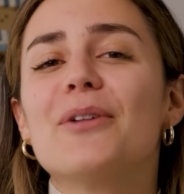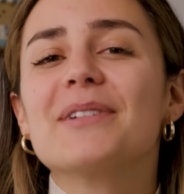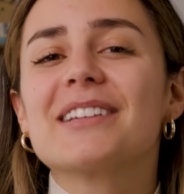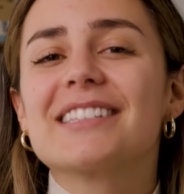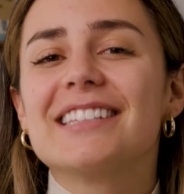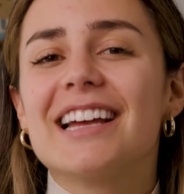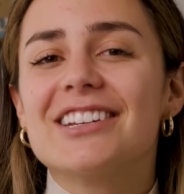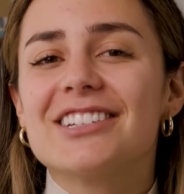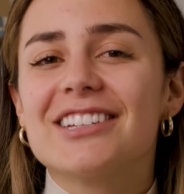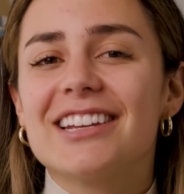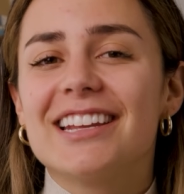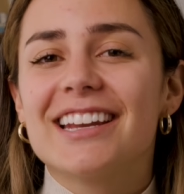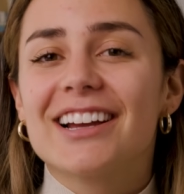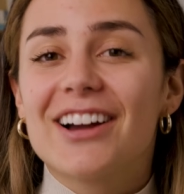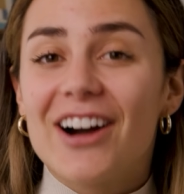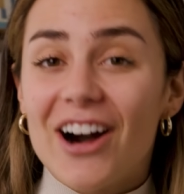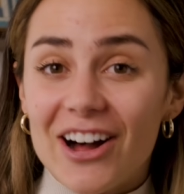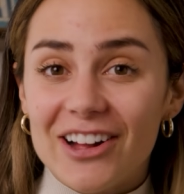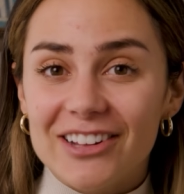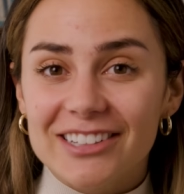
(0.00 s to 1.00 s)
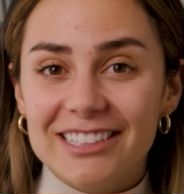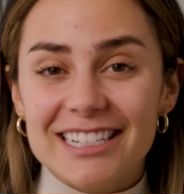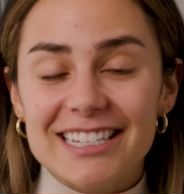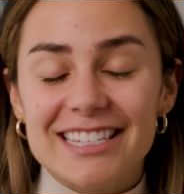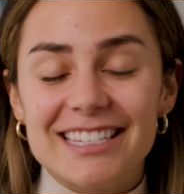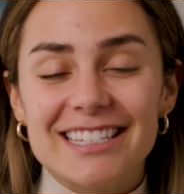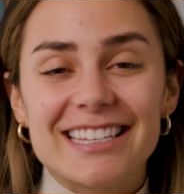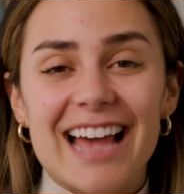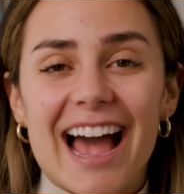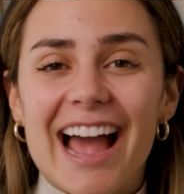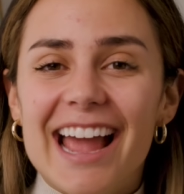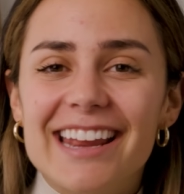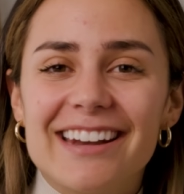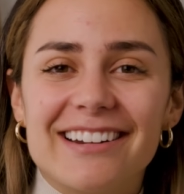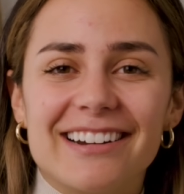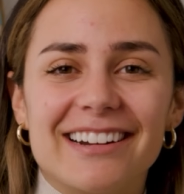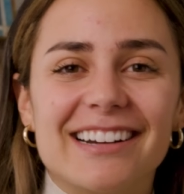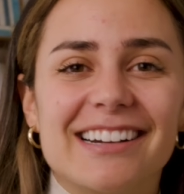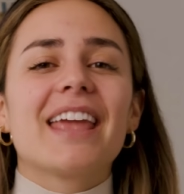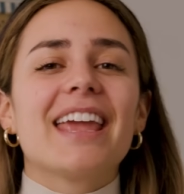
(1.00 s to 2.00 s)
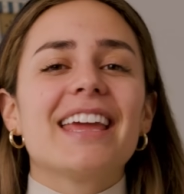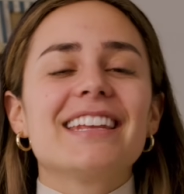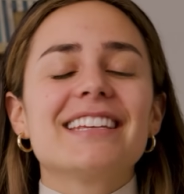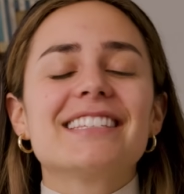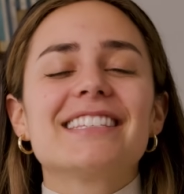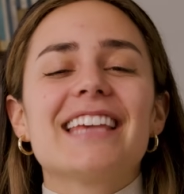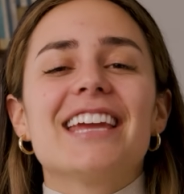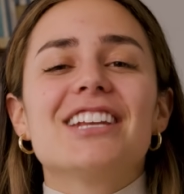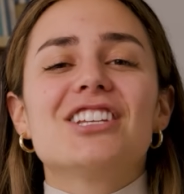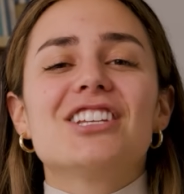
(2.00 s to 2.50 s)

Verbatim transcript: extension called Sider. It is a